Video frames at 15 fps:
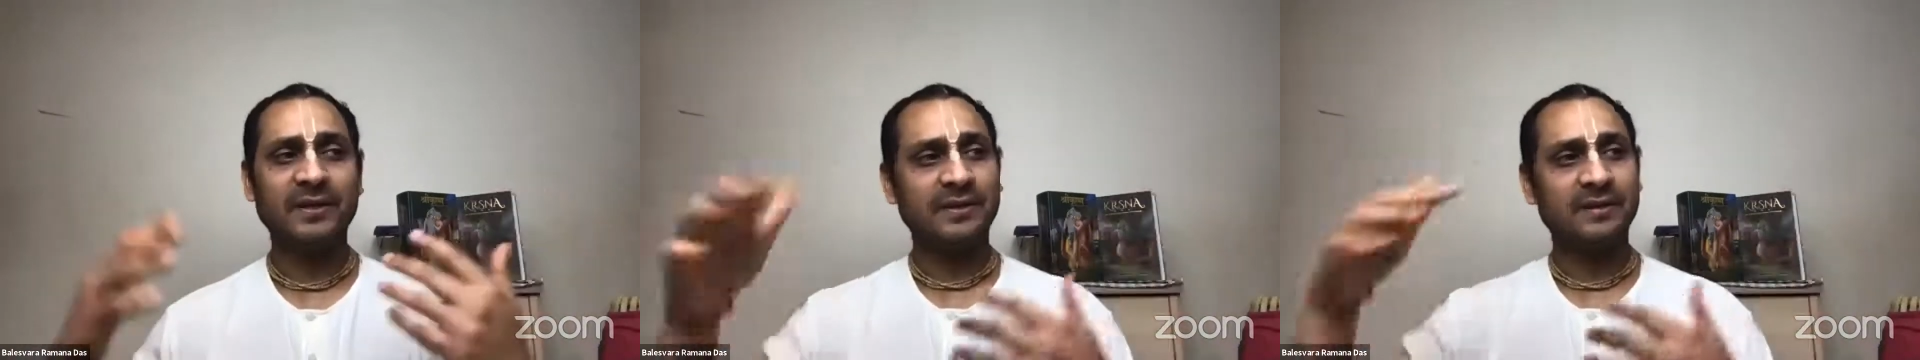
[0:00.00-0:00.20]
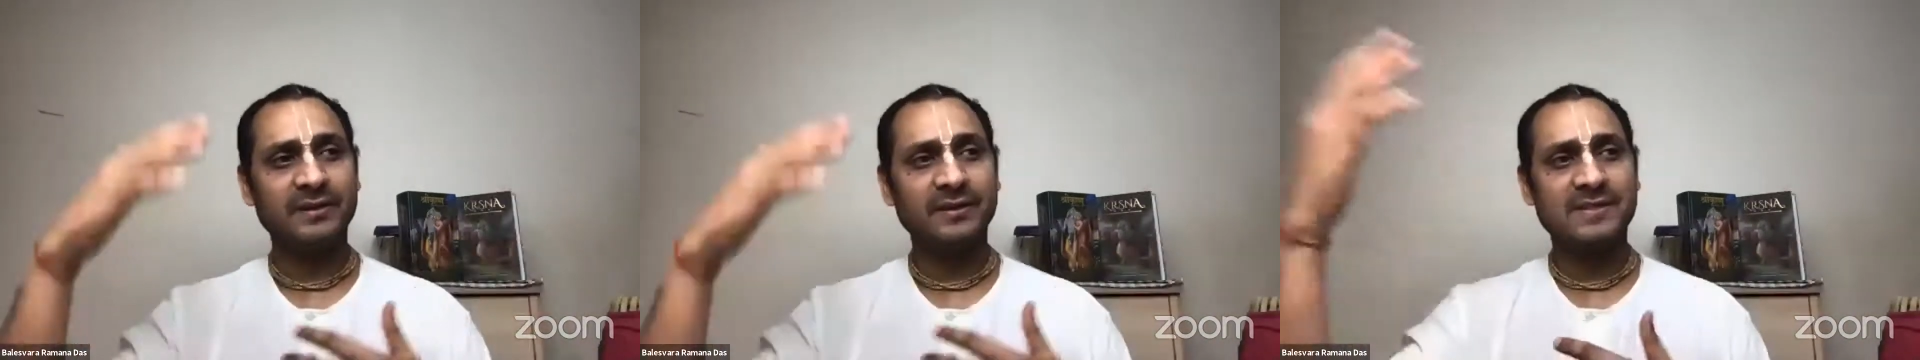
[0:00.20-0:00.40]

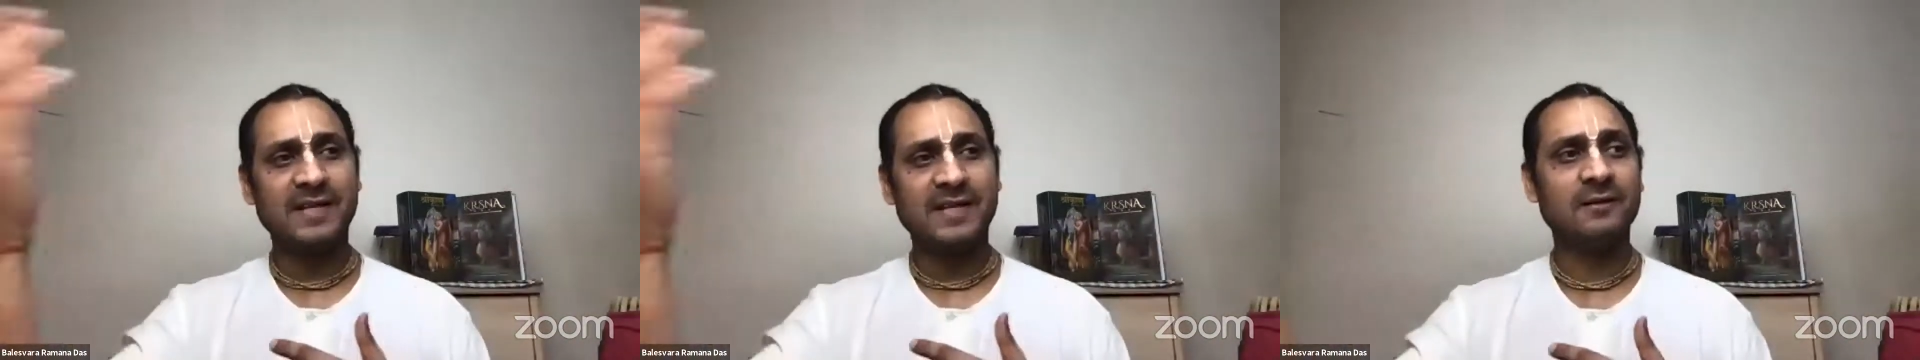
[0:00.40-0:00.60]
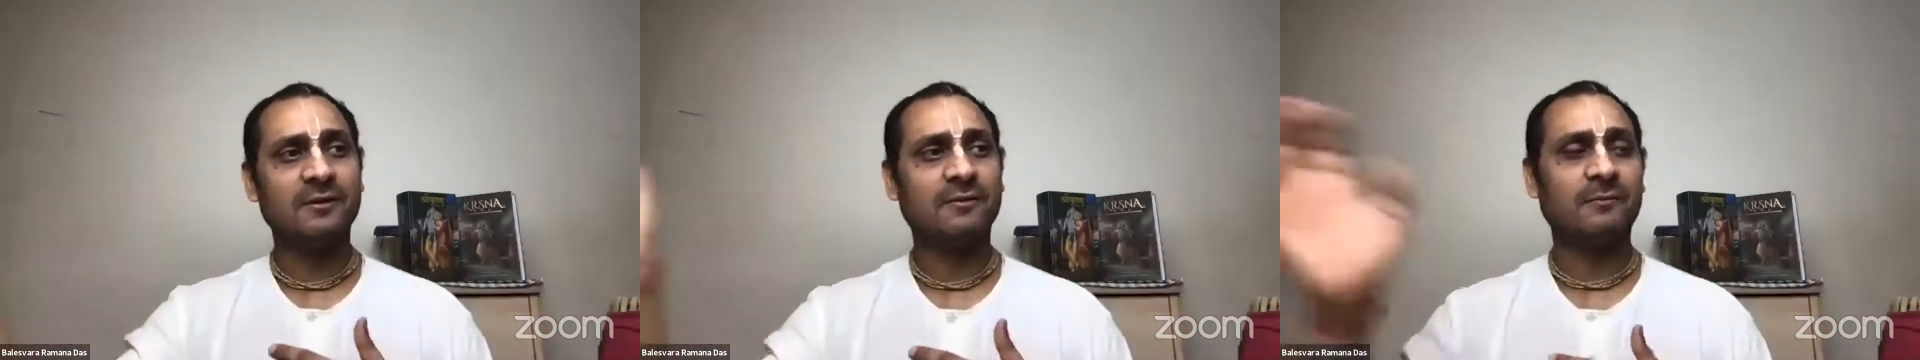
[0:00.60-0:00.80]
in the
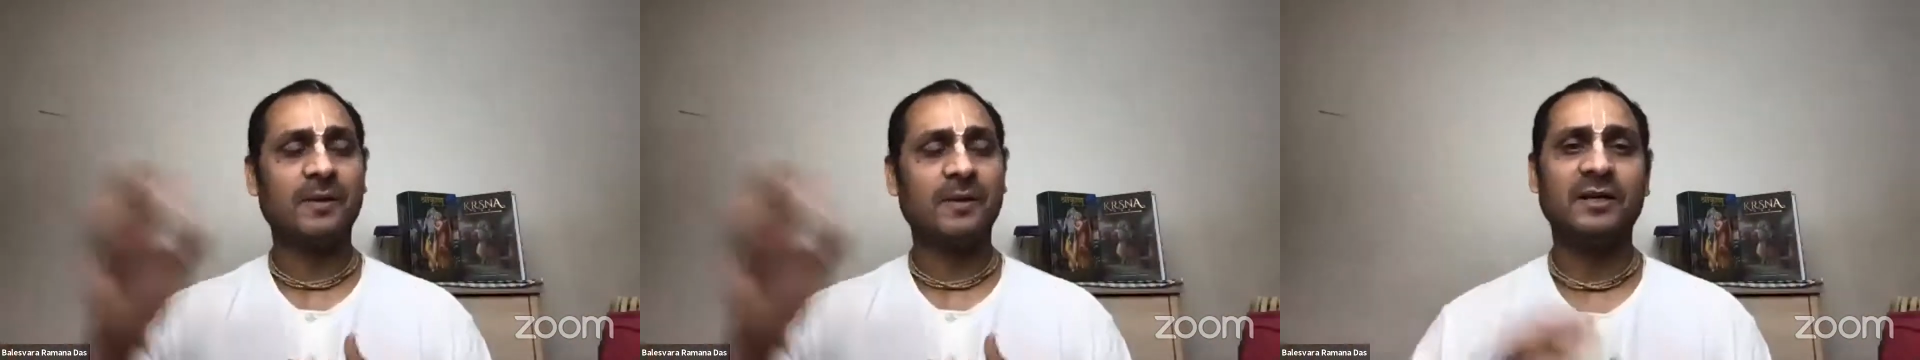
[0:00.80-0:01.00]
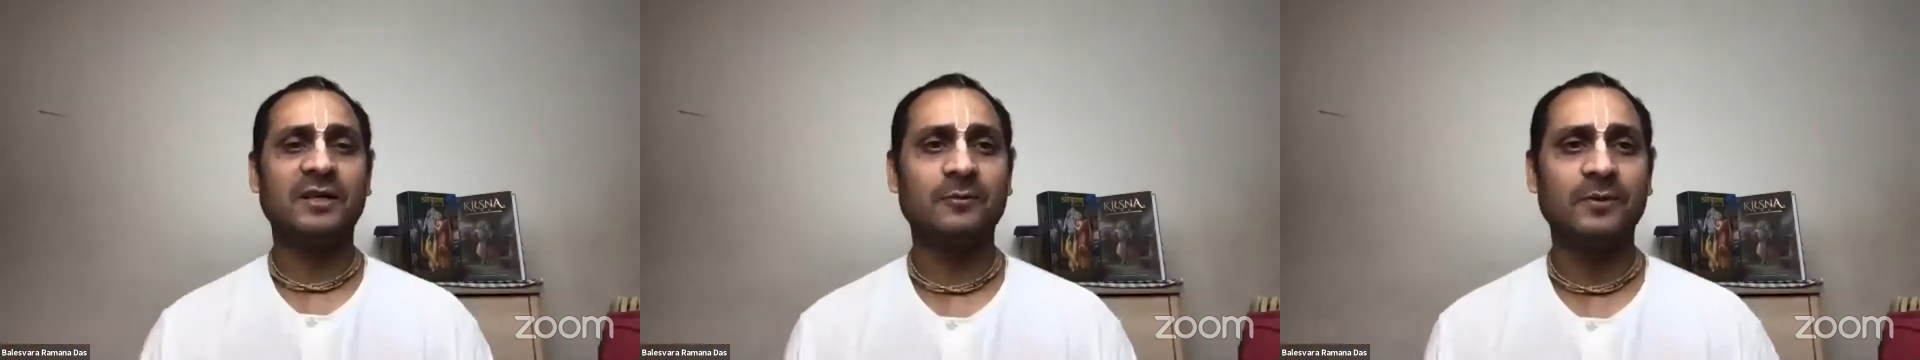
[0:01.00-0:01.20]
side of
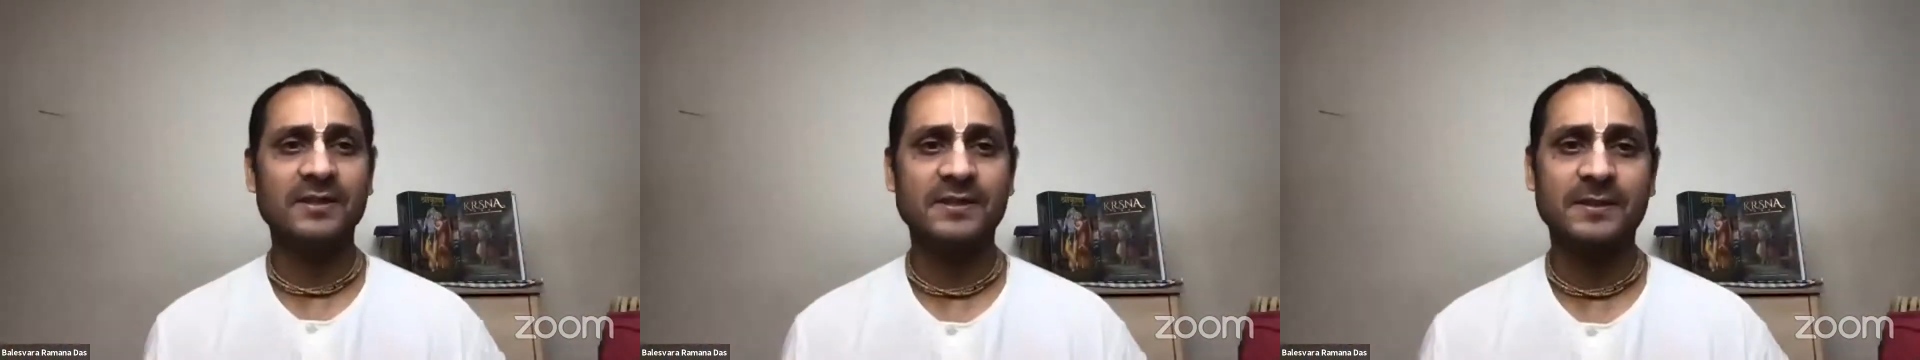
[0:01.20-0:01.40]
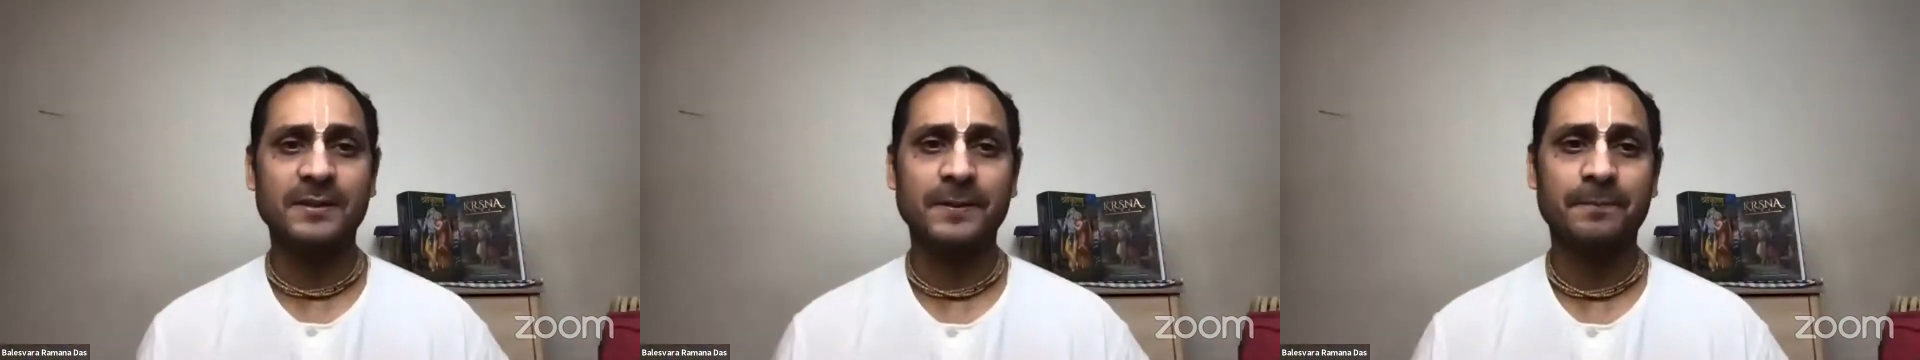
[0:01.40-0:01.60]

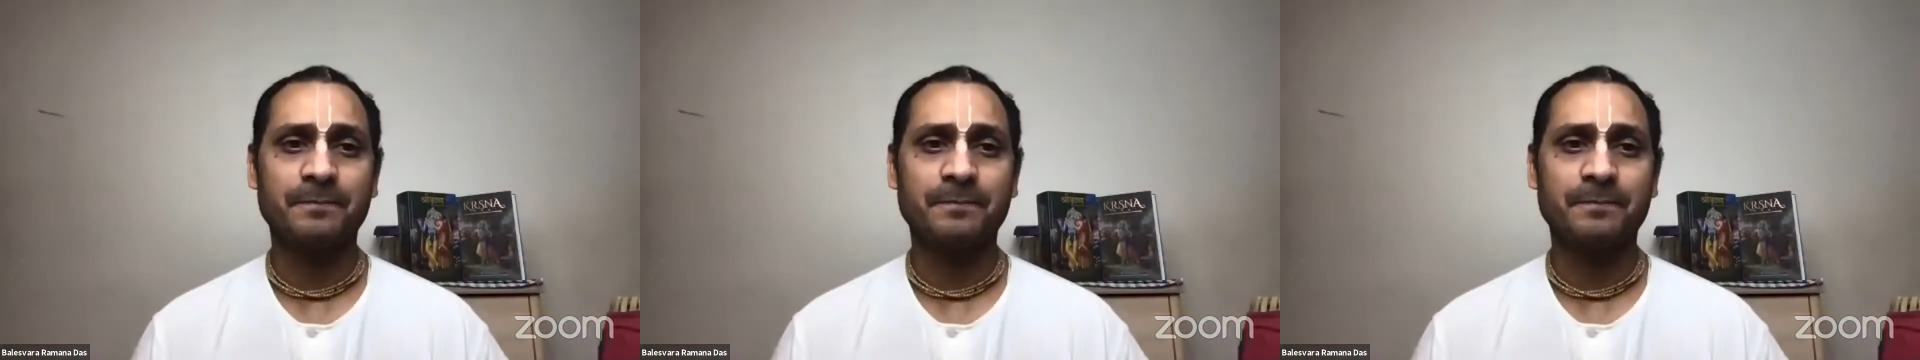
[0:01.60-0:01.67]
Pandavas.